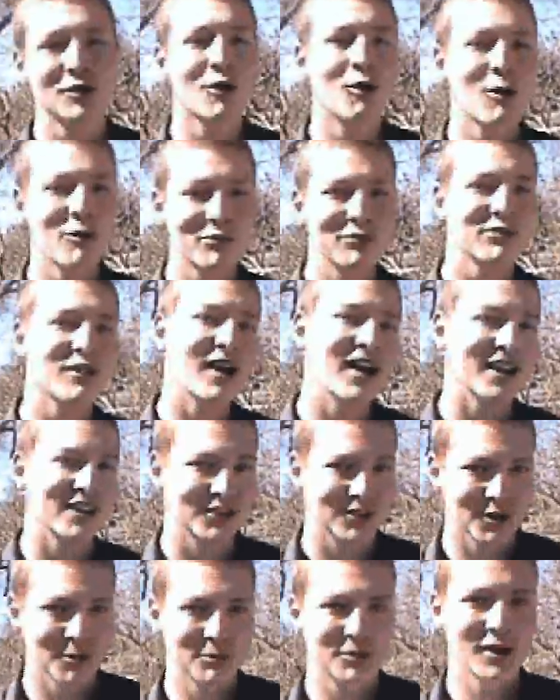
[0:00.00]
go up
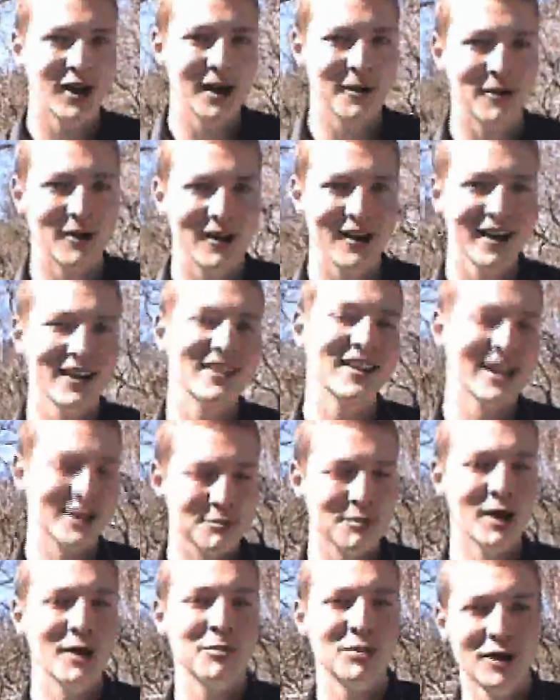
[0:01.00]
flying sometime, all right?
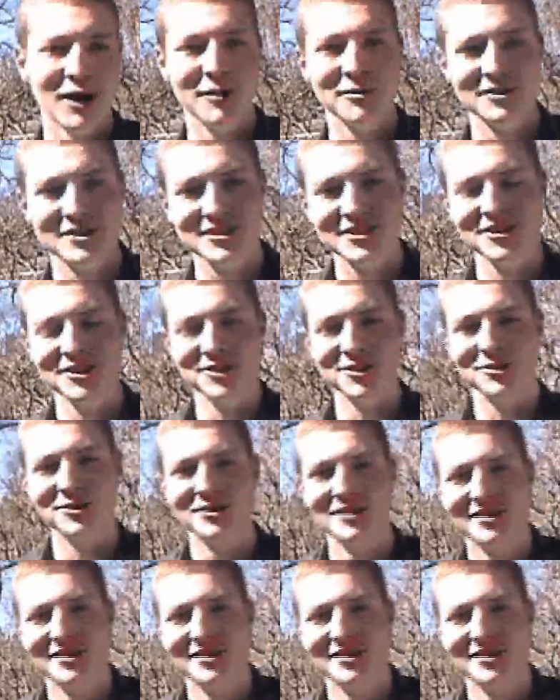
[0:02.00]
That's my promise to you.